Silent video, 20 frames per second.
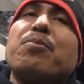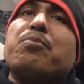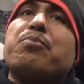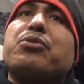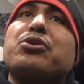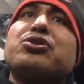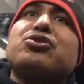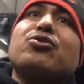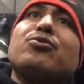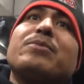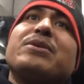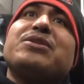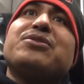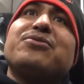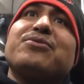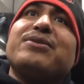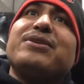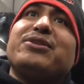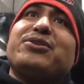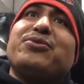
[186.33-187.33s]
pushed him
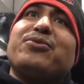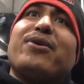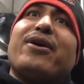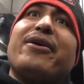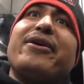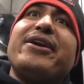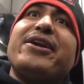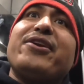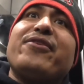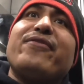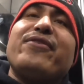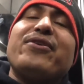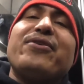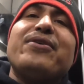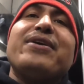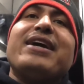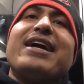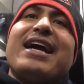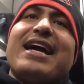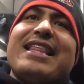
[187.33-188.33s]
into into our
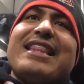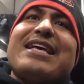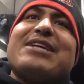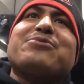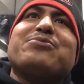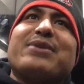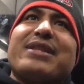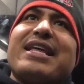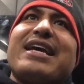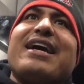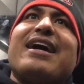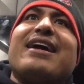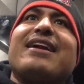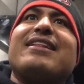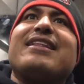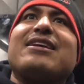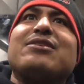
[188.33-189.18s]
interview, and that's when they got.